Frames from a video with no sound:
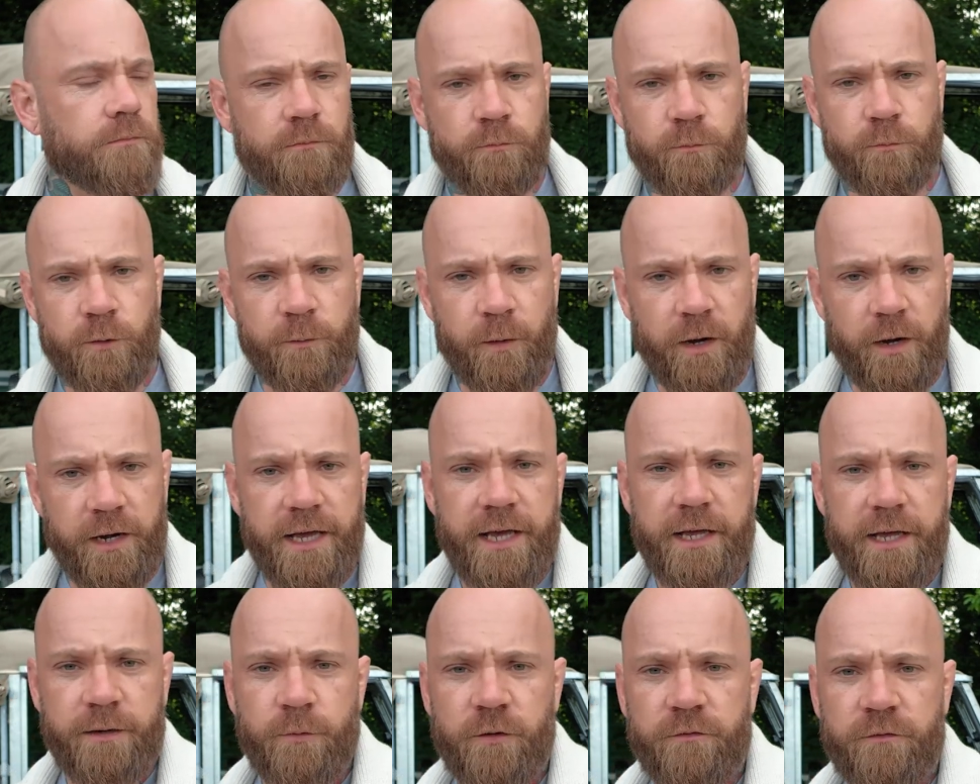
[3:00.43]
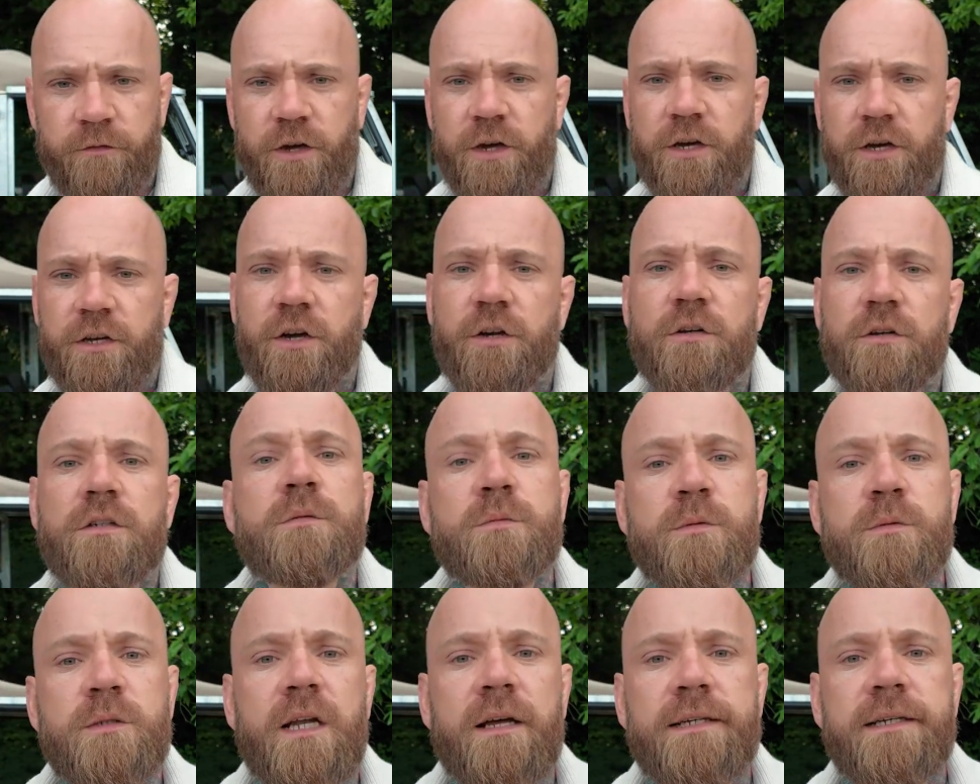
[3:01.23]
we went ahead with Verticode
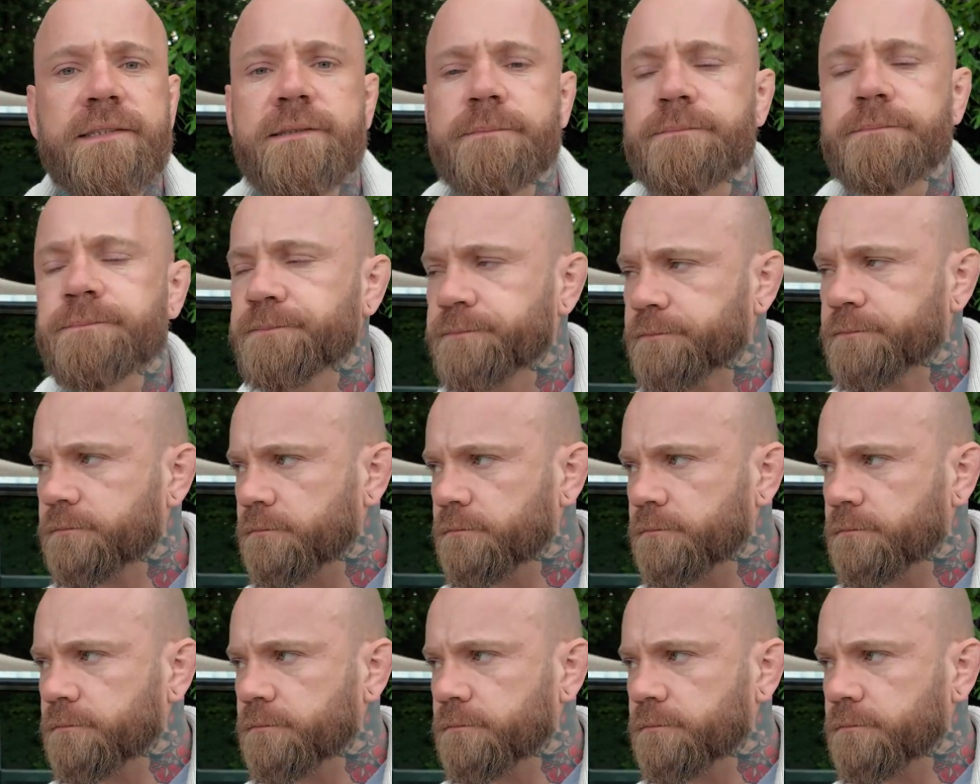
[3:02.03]
because we liked them.